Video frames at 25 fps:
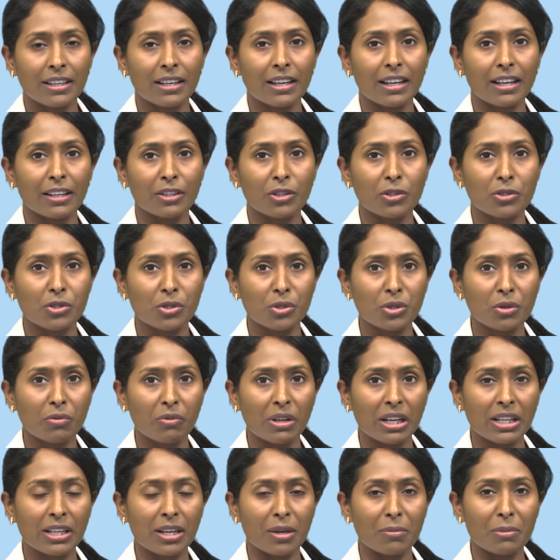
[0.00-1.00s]
and the donor
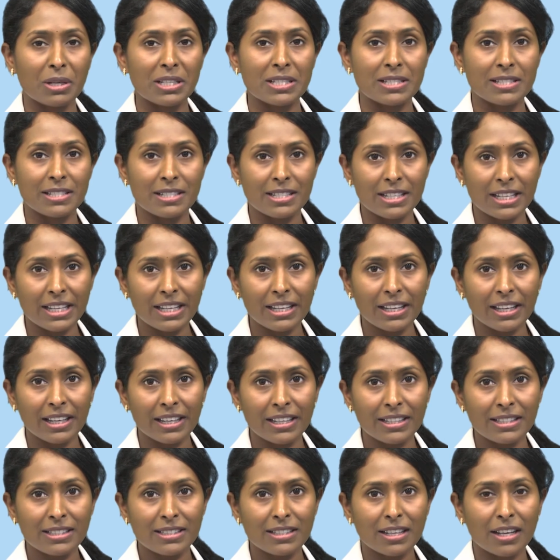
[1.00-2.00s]
will come as a day
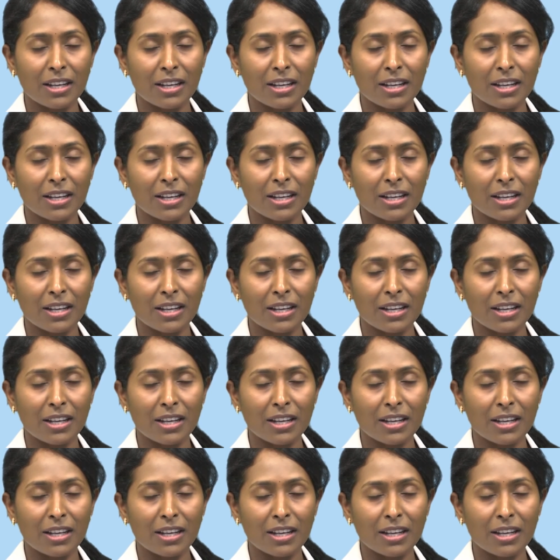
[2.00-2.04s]
case